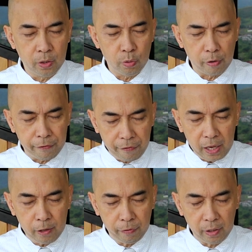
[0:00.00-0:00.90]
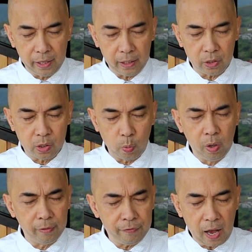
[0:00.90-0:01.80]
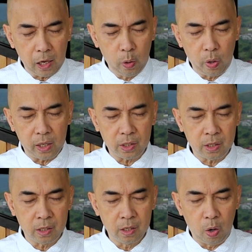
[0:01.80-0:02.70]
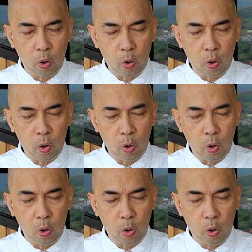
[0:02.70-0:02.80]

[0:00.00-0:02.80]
Your faithfulness will follow us